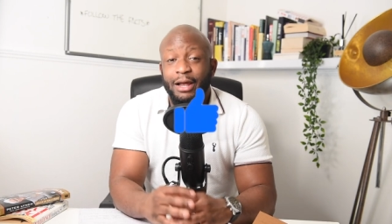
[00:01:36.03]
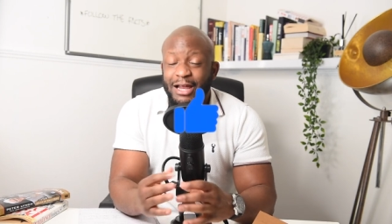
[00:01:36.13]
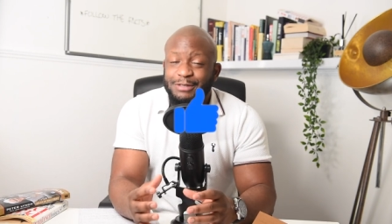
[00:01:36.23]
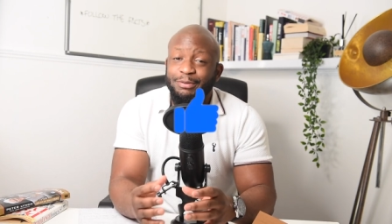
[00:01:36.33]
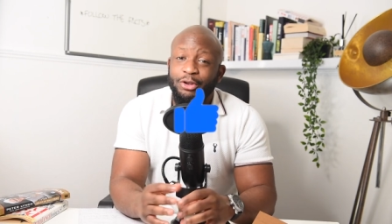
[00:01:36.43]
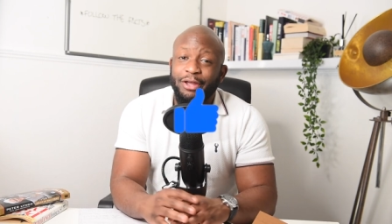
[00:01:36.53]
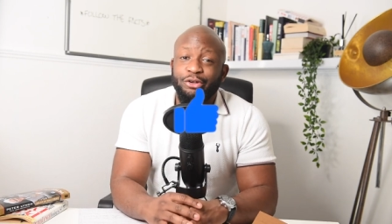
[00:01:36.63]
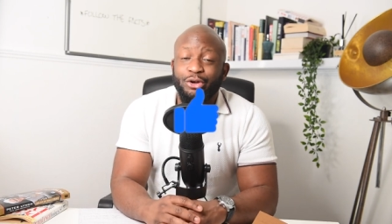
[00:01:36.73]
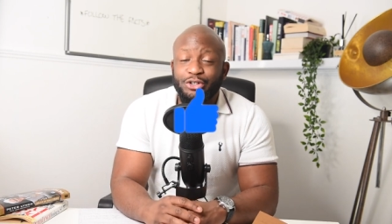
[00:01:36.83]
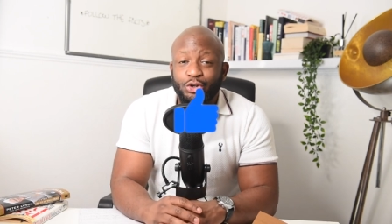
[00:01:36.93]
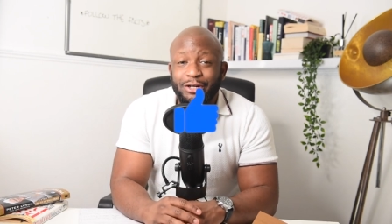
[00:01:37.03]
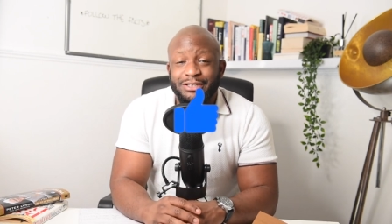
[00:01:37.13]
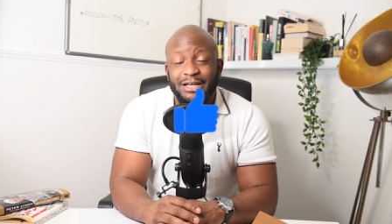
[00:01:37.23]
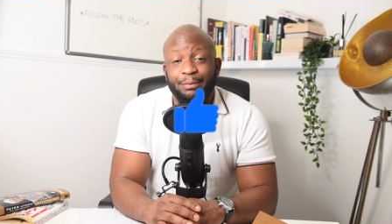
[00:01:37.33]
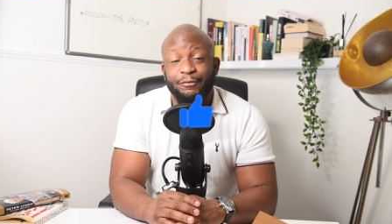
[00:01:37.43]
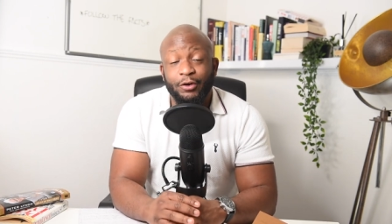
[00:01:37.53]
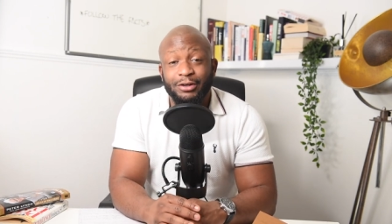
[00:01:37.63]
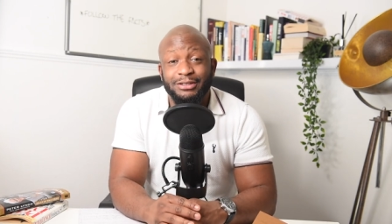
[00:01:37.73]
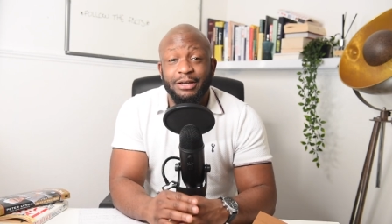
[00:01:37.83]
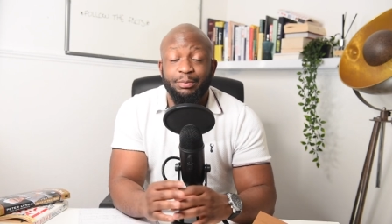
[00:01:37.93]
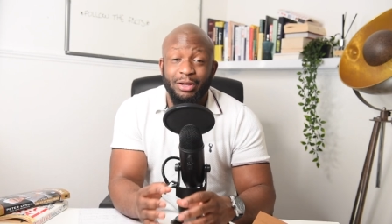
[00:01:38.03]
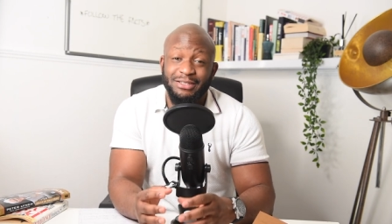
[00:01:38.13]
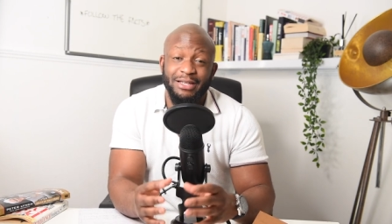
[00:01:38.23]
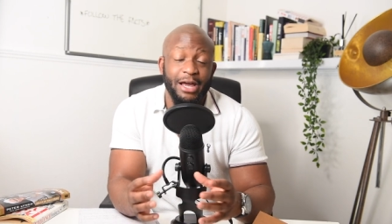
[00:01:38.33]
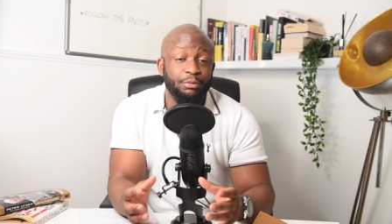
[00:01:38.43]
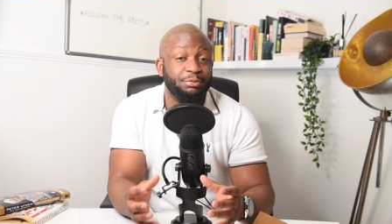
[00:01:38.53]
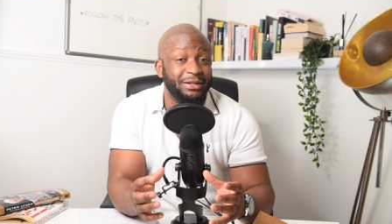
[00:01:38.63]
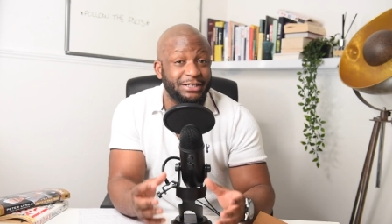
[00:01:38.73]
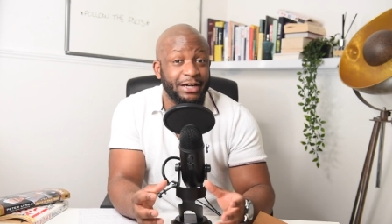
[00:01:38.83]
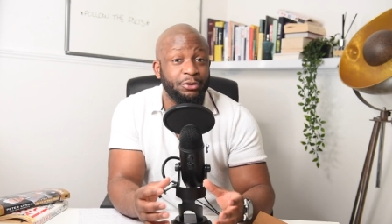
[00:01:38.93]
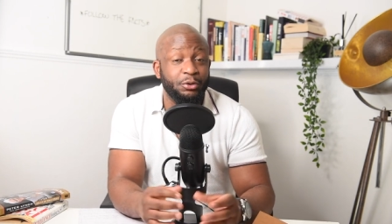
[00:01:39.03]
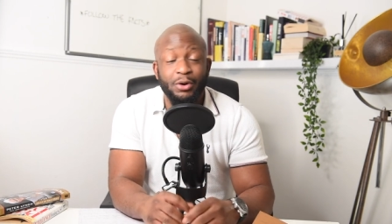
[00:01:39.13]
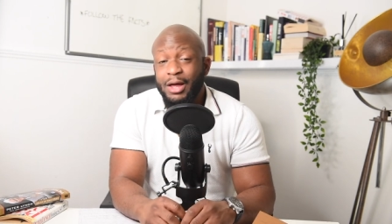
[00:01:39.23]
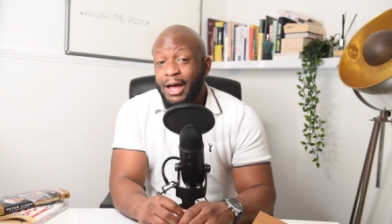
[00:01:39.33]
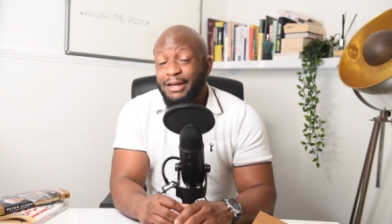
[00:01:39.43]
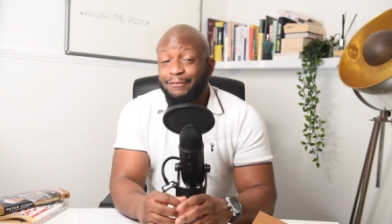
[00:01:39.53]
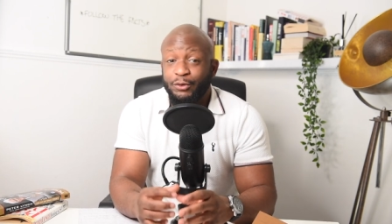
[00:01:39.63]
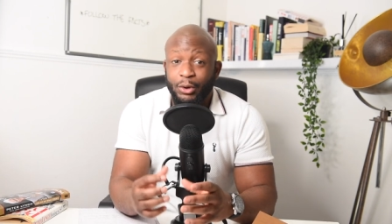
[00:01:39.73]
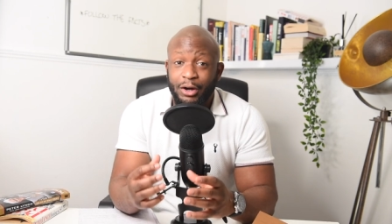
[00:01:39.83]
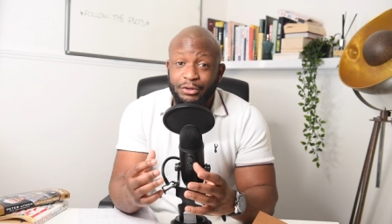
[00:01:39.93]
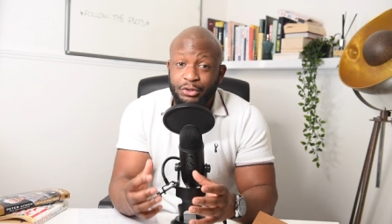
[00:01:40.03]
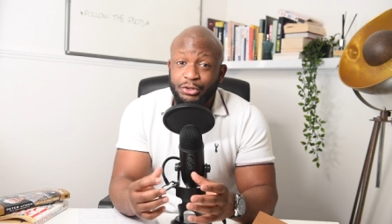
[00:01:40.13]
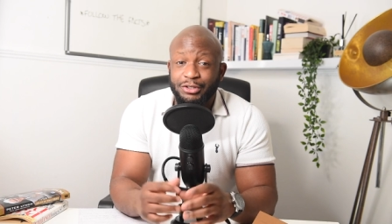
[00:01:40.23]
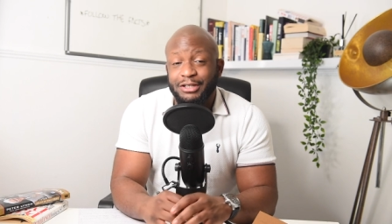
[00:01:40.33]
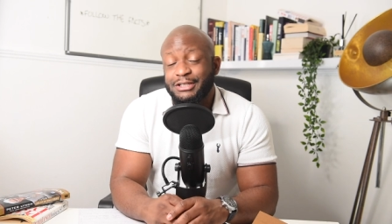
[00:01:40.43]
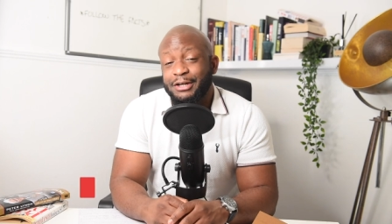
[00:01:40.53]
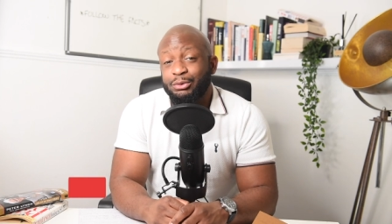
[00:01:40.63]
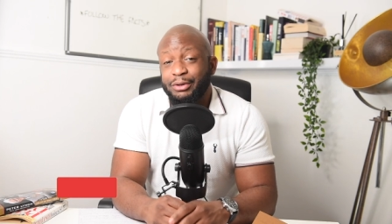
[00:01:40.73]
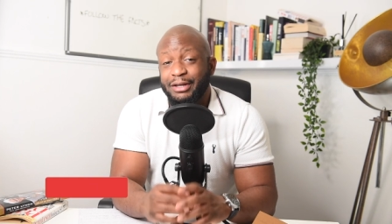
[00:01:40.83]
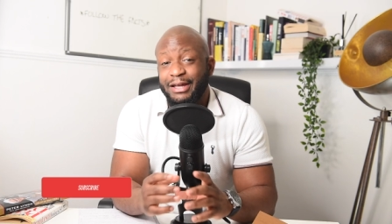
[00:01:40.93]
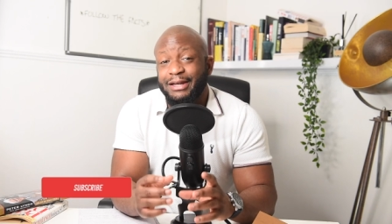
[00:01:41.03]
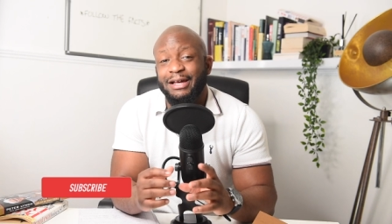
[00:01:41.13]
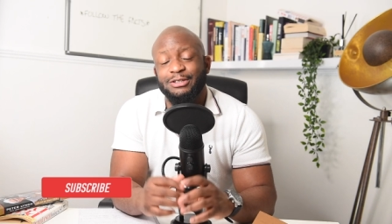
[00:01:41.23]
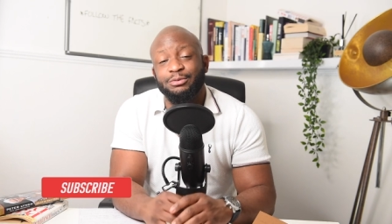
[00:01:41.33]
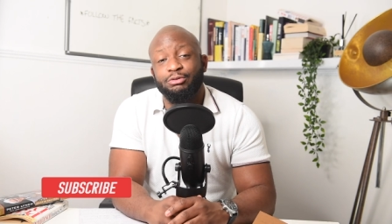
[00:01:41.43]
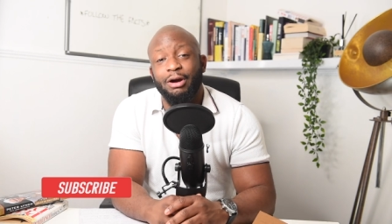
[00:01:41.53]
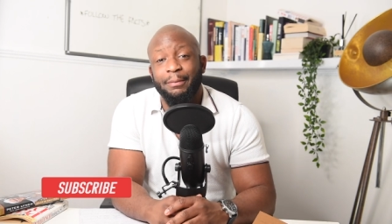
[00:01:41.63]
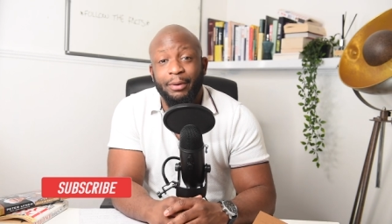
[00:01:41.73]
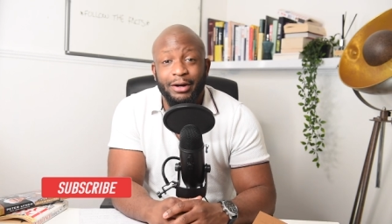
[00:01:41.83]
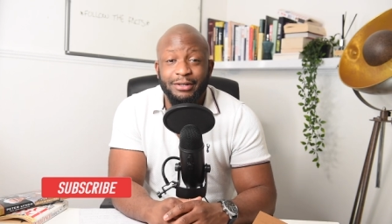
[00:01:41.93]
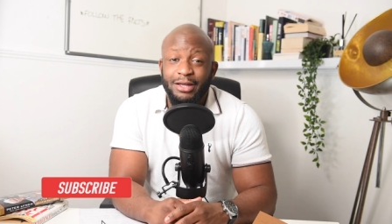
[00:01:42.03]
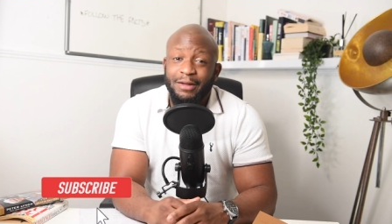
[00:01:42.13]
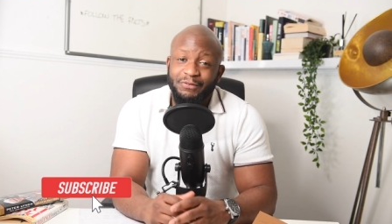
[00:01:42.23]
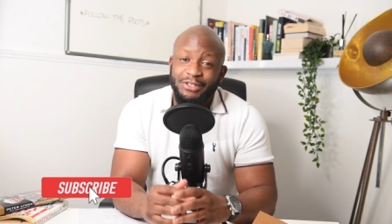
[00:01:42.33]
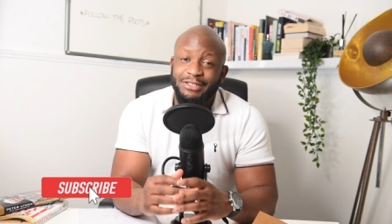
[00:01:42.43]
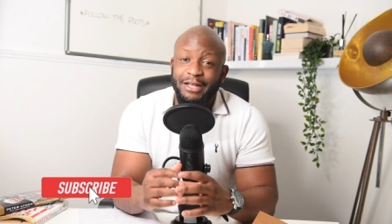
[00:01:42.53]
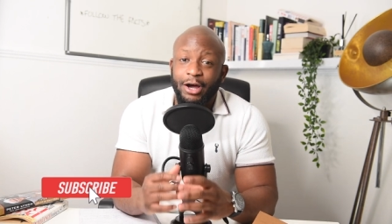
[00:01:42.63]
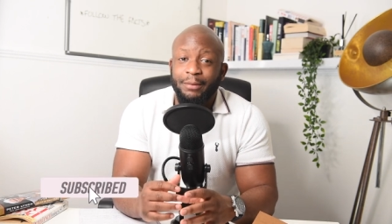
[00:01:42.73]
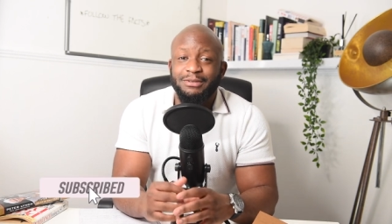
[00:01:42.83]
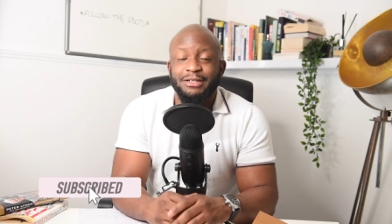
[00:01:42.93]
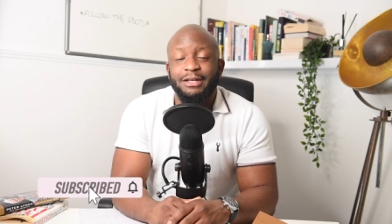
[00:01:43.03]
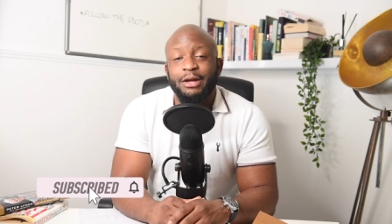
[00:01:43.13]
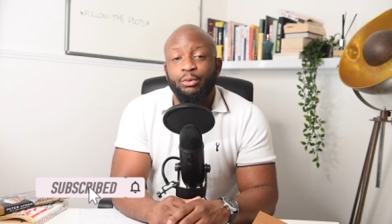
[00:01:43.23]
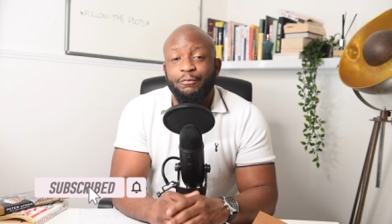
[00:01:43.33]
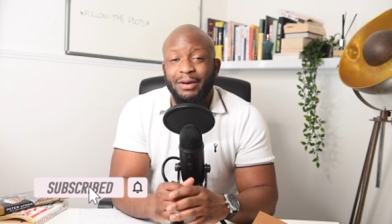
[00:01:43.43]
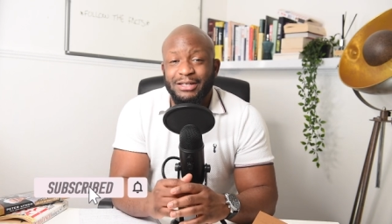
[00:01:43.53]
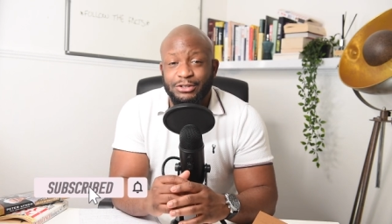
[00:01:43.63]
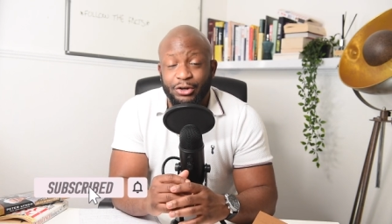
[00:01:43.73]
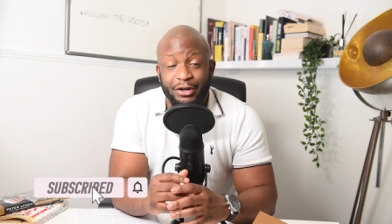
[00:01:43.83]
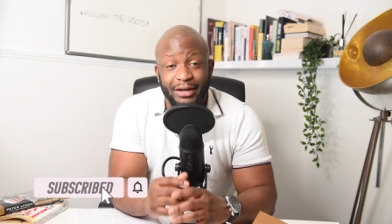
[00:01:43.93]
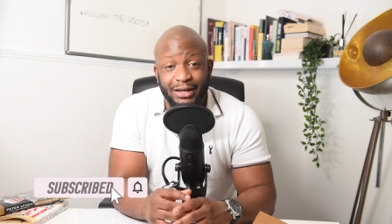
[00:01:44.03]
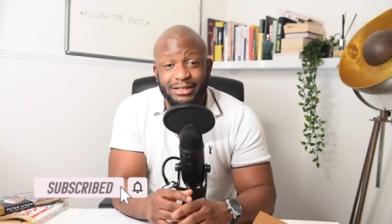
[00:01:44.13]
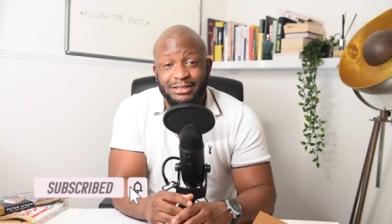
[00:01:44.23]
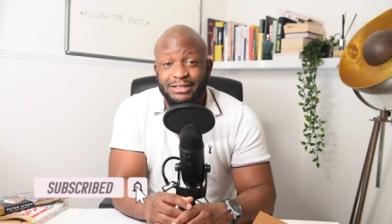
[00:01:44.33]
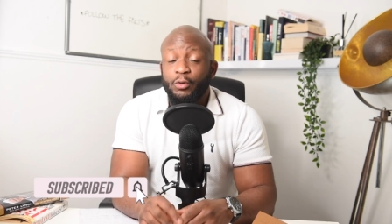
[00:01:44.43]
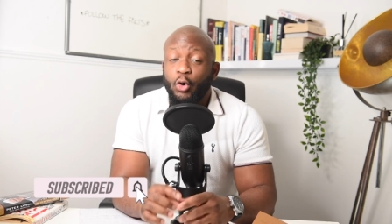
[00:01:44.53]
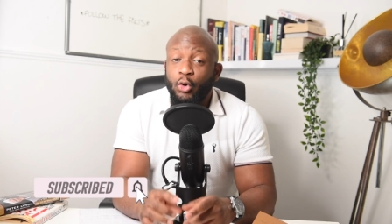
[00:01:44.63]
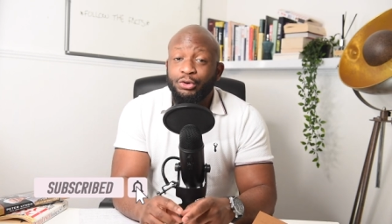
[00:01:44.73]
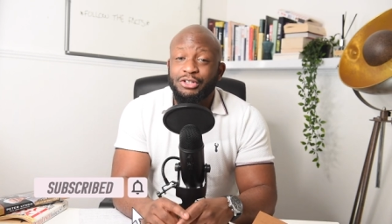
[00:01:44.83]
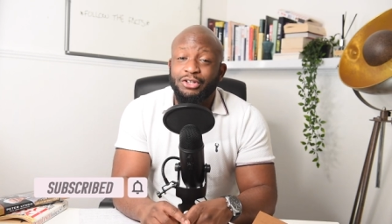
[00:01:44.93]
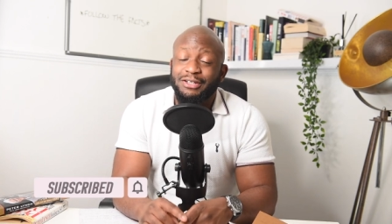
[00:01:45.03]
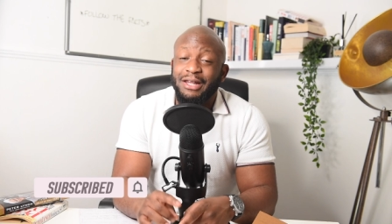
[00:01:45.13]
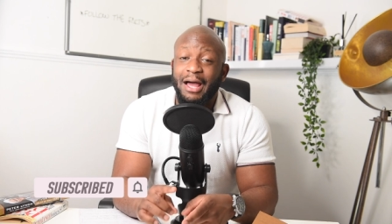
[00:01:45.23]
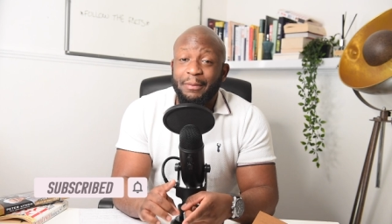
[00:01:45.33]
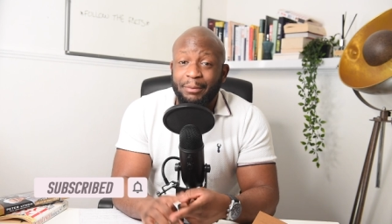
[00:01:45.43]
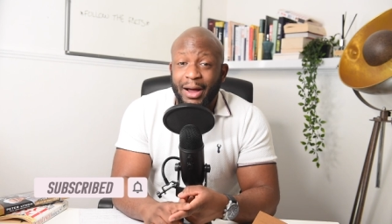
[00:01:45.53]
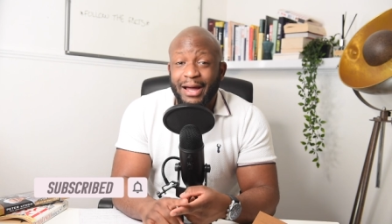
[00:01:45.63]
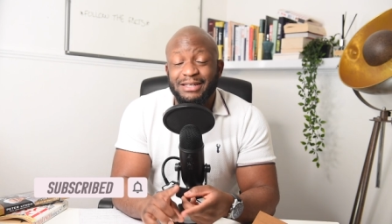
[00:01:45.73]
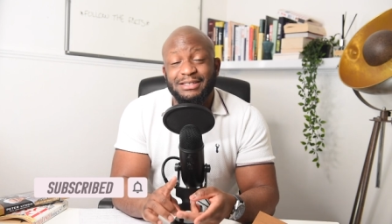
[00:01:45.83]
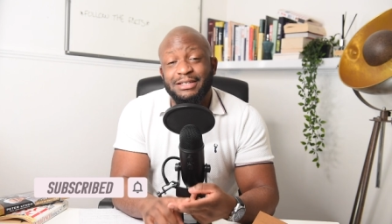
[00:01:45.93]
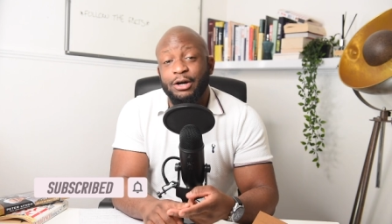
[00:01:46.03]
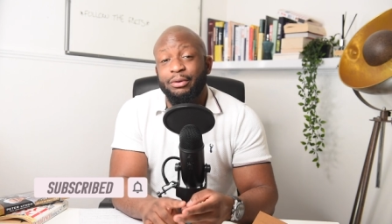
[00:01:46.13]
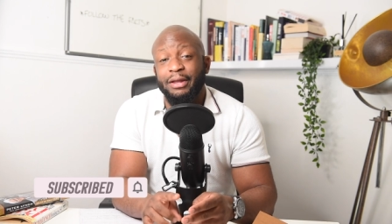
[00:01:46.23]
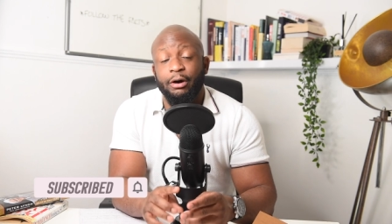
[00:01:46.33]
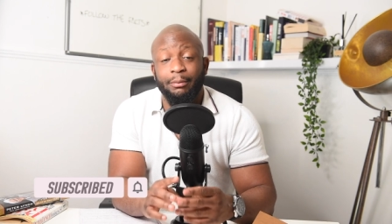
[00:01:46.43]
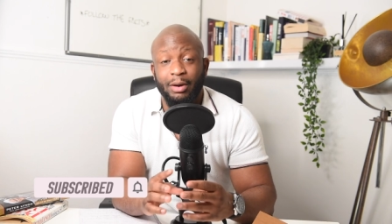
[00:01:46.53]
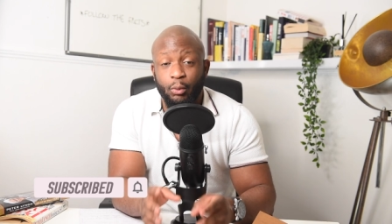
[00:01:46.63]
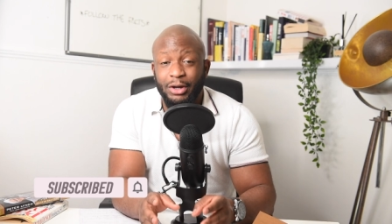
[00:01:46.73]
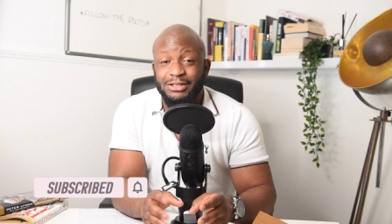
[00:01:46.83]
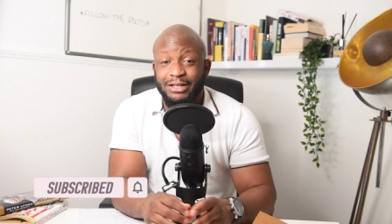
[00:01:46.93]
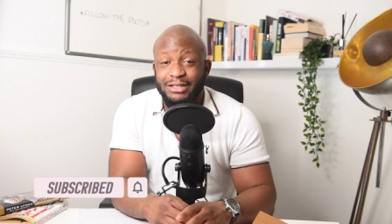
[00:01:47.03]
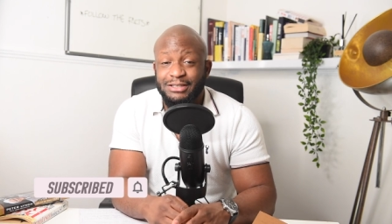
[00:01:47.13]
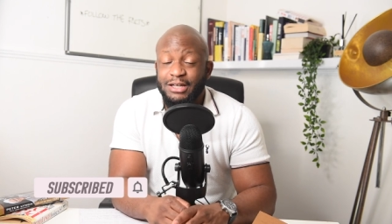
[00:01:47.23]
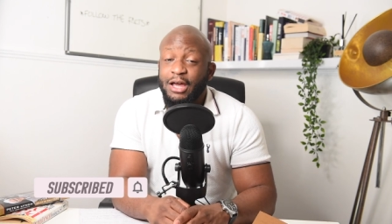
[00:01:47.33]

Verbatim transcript: It lets me know that you enjoy this type of content. Plus it helps my channel. And if you are new to the channel, then hit that subscribe button to stay up to date with my stock analysis, all the stocks that I buy, sell and that are on my watch list,